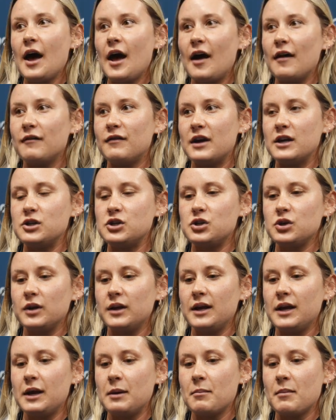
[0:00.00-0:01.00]

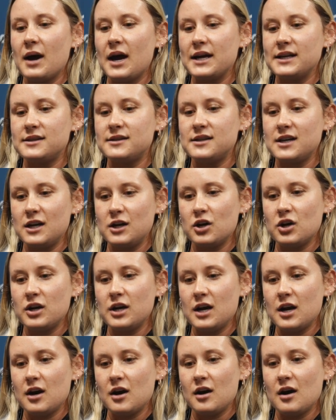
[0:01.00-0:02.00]
Eventually, my senior
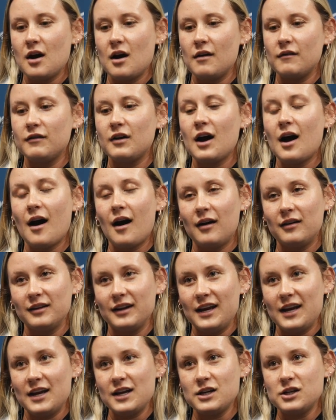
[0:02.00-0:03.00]
year of
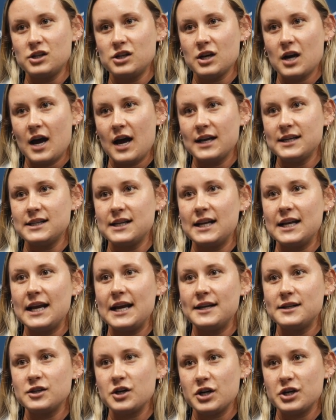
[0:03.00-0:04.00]
college, I did an
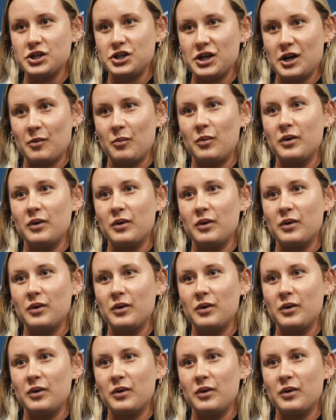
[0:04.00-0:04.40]
internship